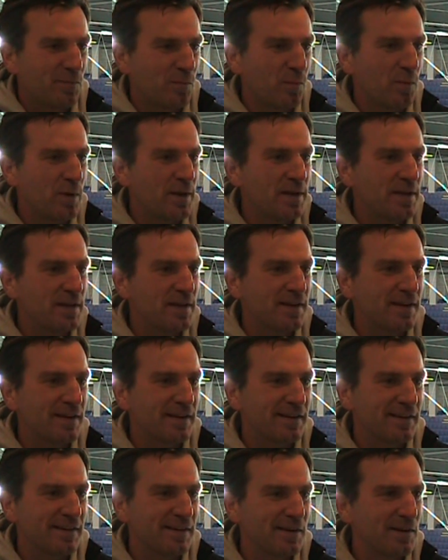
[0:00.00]

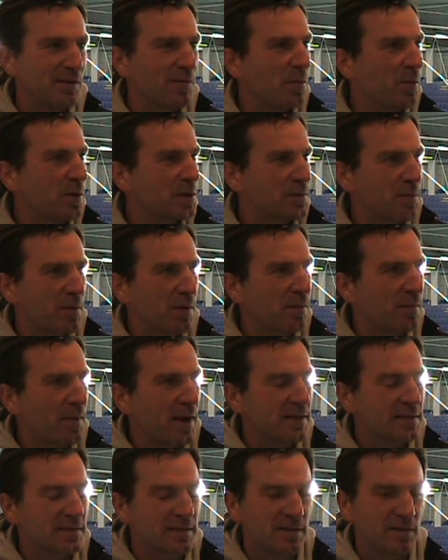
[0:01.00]
we wish him all the
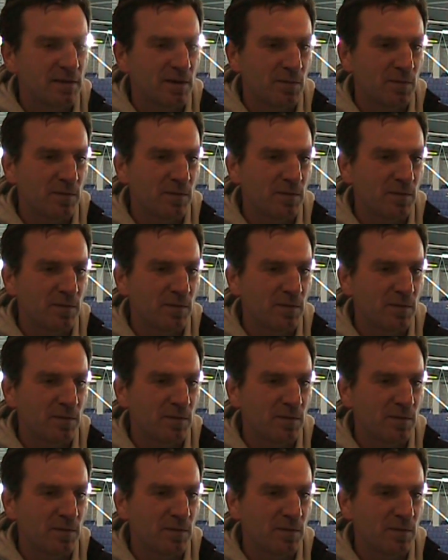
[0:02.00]
best. And,